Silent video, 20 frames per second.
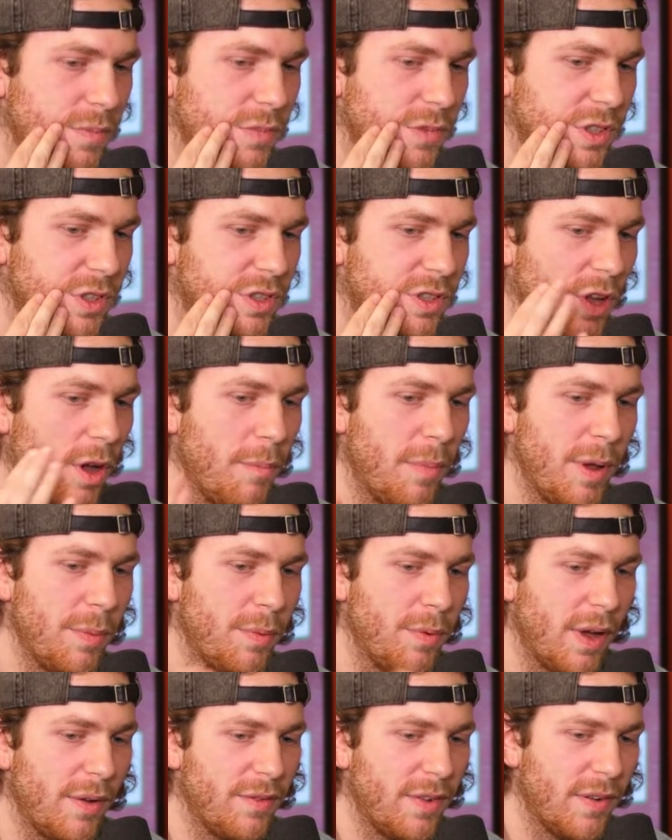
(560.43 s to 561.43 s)
some
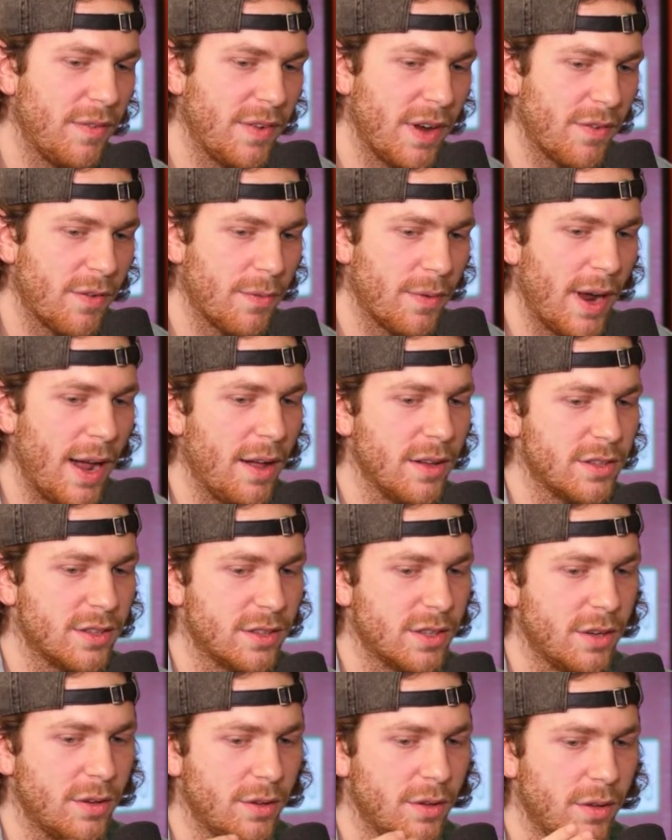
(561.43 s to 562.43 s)
people have different routes,
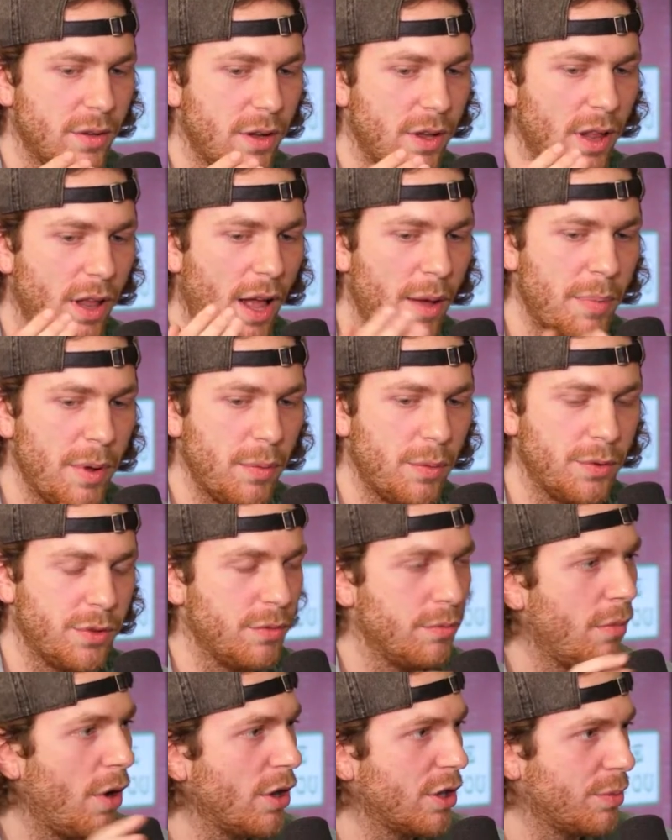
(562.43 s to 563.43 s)
so a lot of people
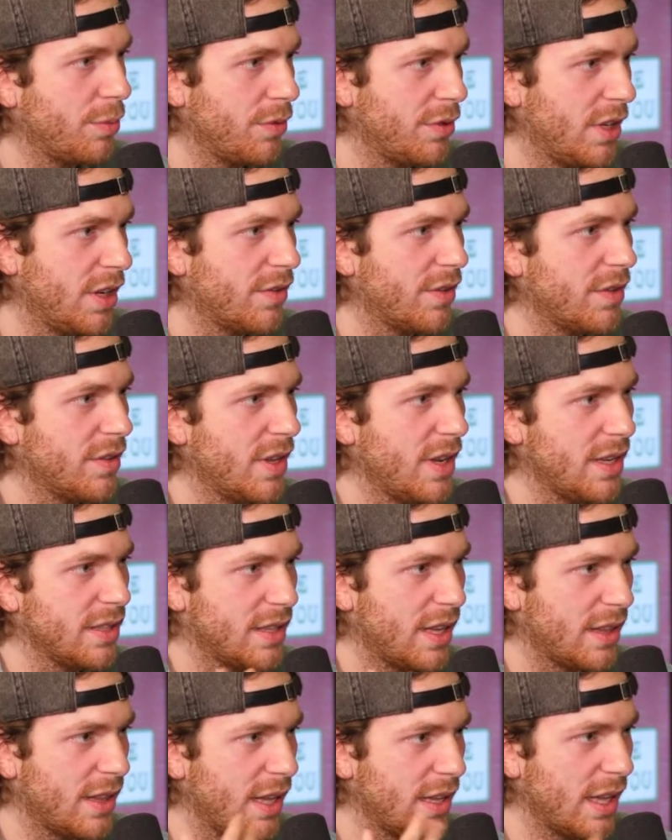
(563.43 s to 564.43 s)
do multiple different
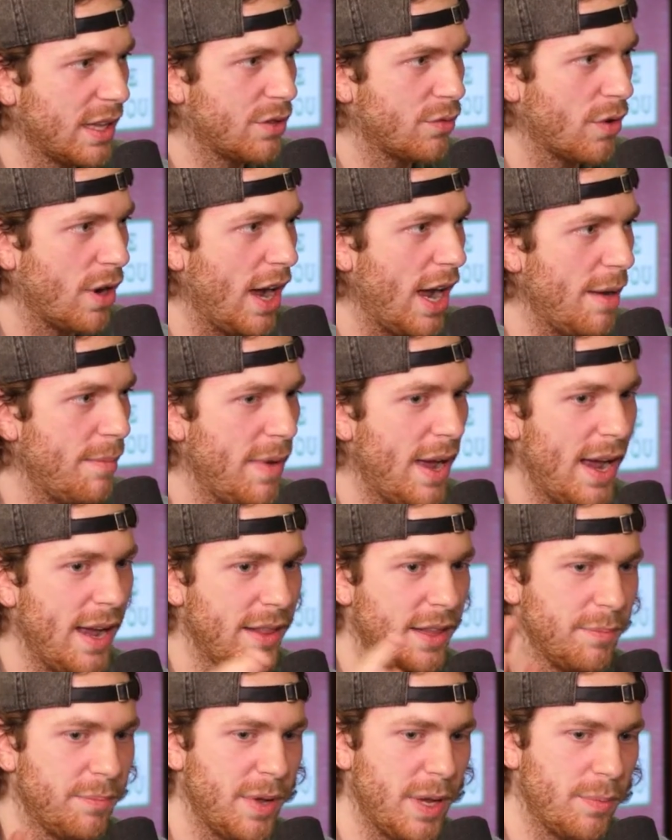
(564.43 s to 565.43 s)
things. I think mm-hmm. that's where I'm at,
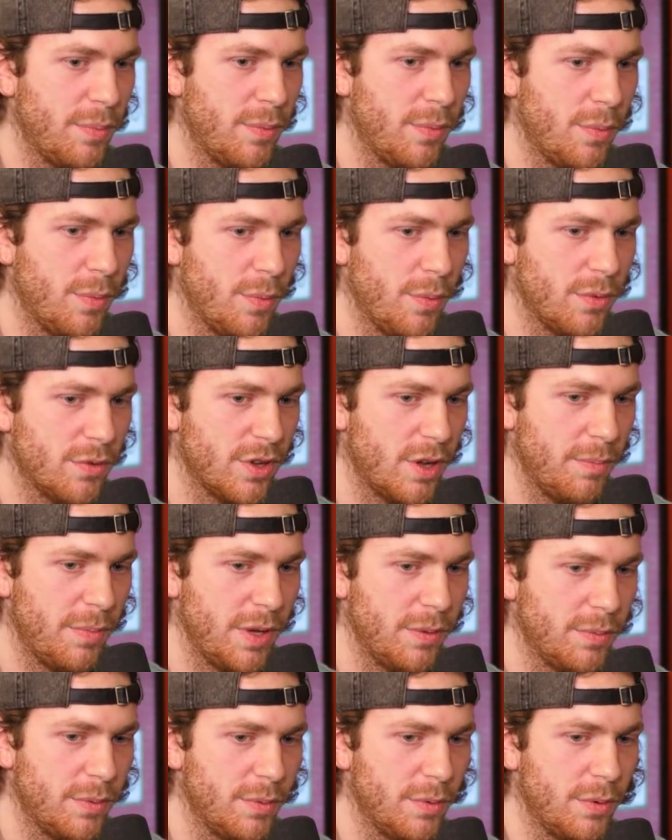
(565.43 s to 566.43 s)
and then people, some
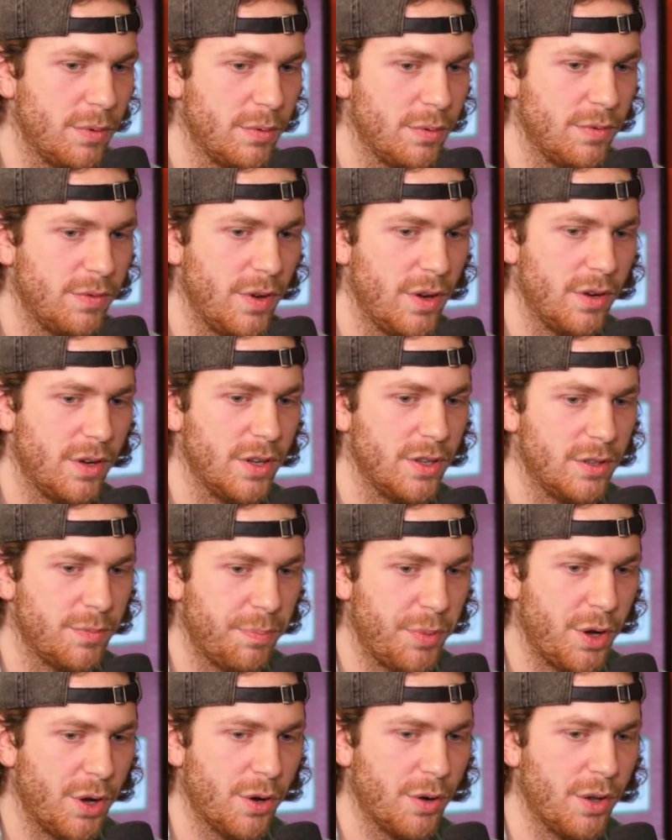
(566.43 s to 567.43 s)
people will focus
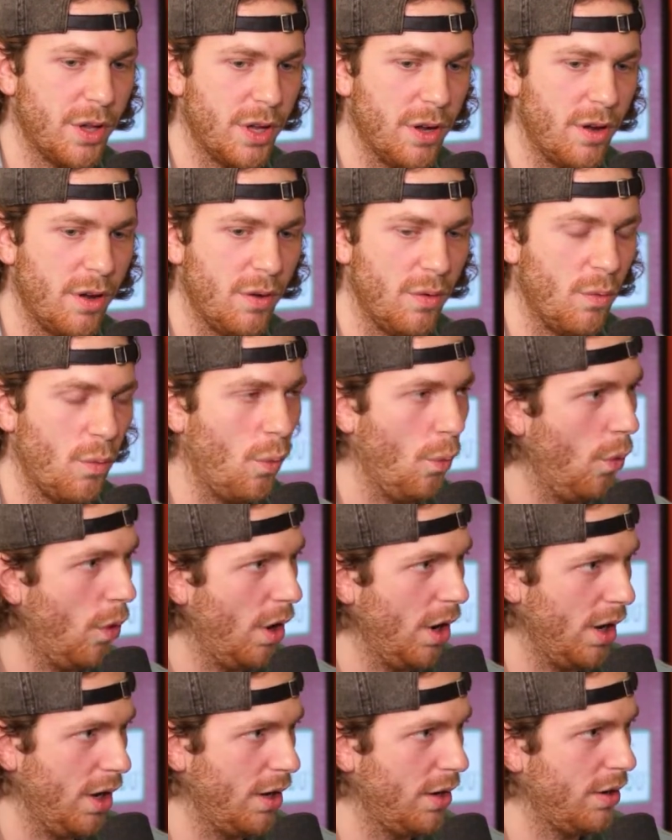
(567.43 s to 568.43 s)
purely on
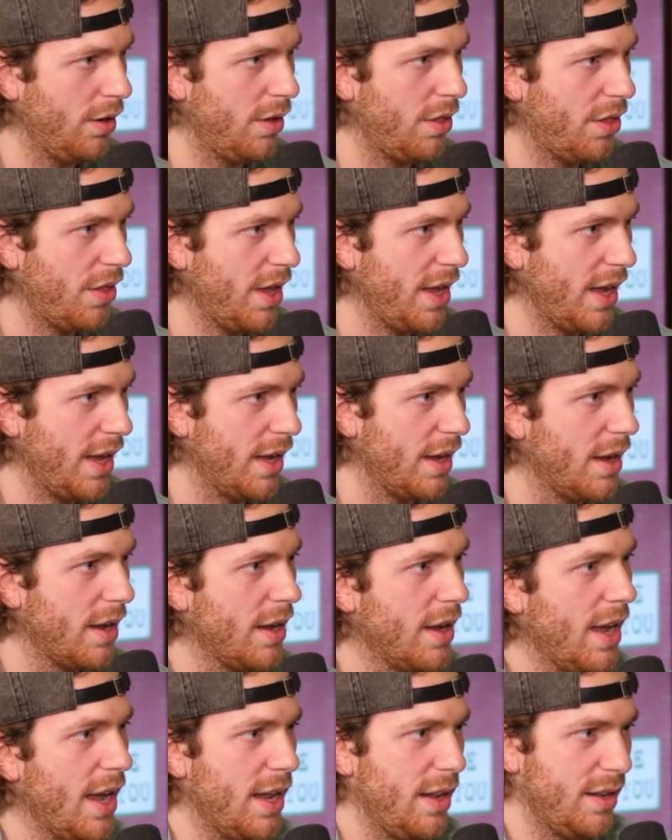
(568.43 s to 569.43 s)
one thing
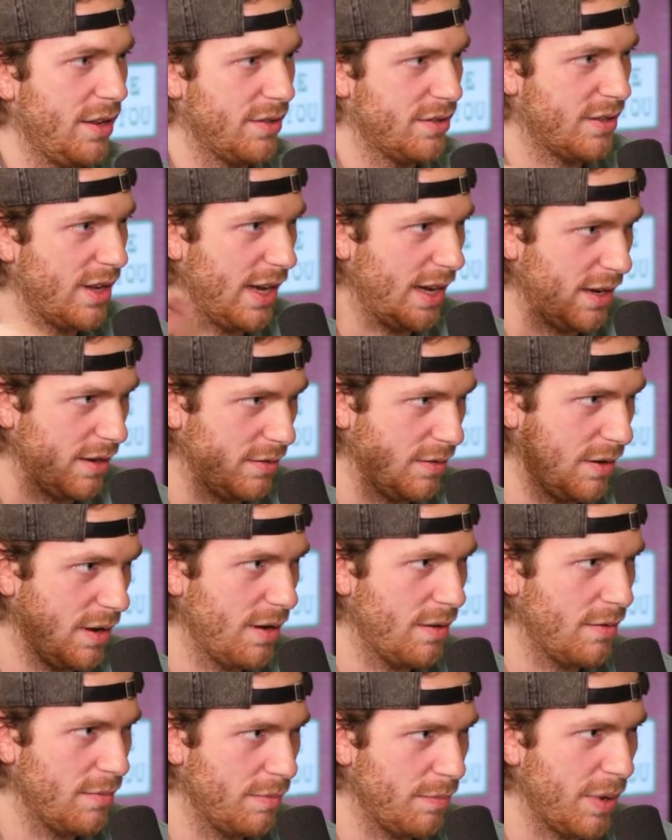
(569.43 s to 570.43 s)
and just like
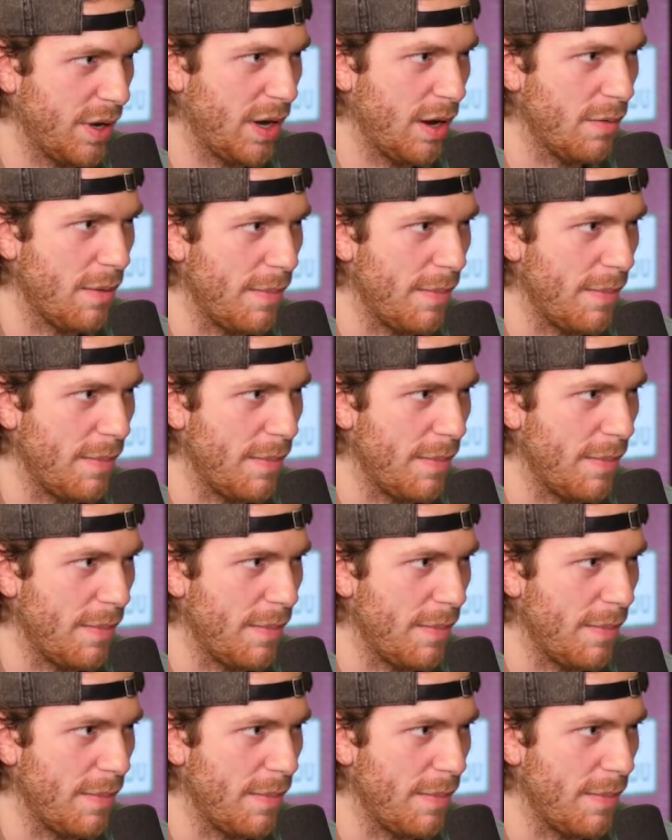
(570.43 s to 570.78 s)
right become a